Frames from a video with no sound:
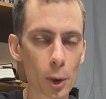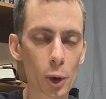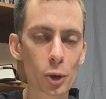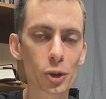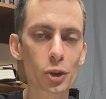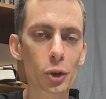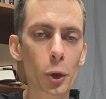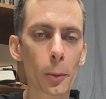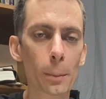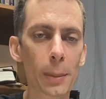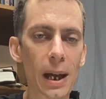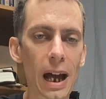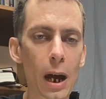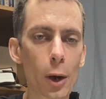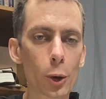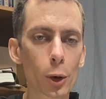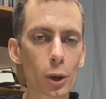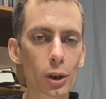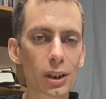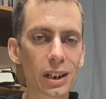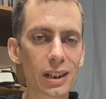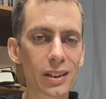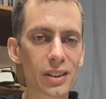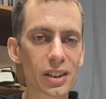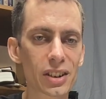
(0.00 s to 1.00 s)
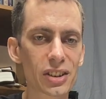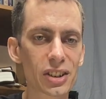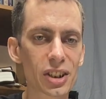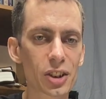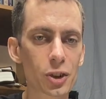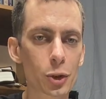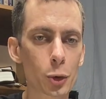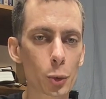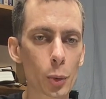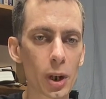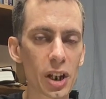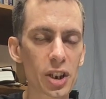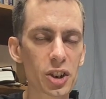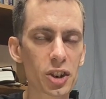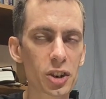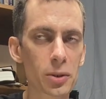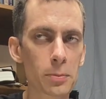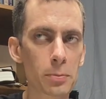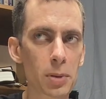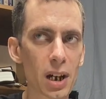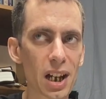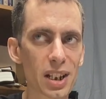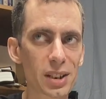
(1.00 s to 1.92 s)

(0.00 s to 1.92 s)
personal power in this situation,